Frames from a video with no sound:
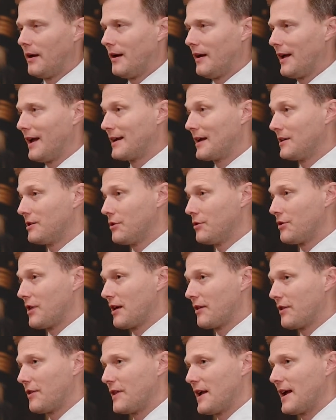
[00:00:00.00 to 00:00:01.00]
And I do
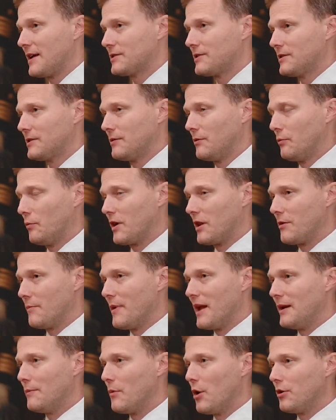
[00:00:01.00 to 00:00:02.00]
think that that's one of
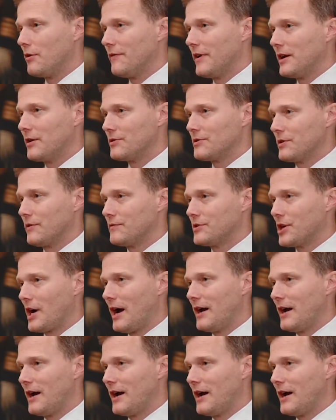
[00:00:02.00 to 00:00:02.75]
the main motivators of